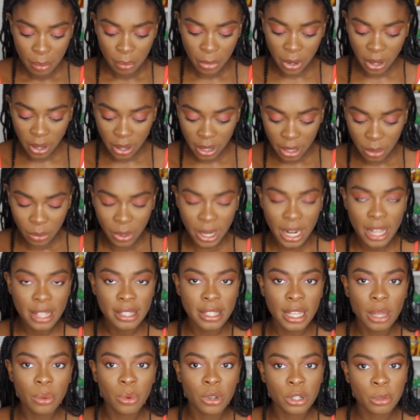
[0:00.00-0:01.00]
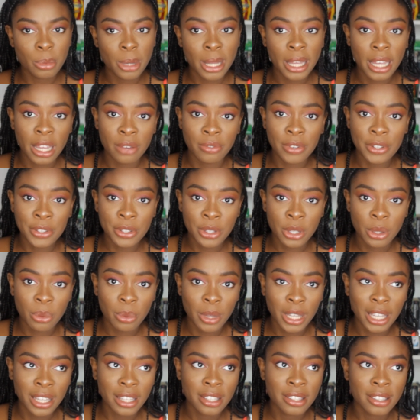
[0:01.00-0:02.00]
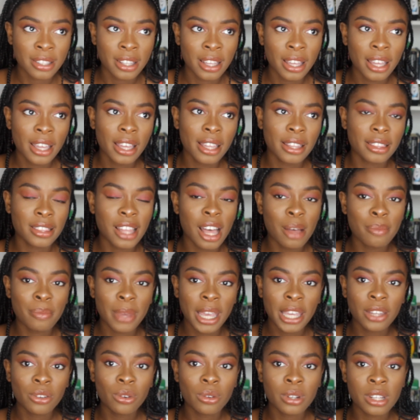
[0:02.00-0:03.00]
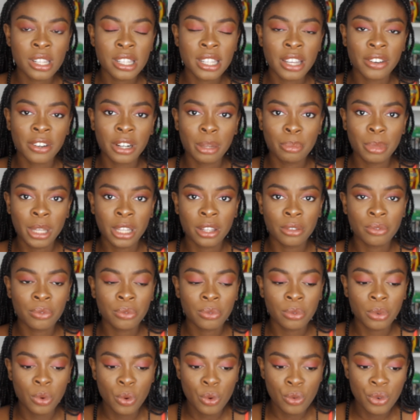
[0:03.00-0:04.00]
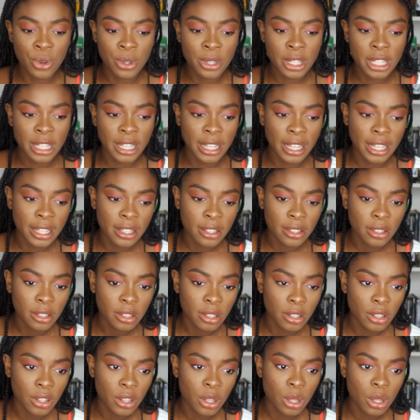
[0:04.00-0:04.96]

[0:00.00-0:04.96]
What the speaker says: But when I say wash my hair every 2 weeks, that may not necessarily be the full routine.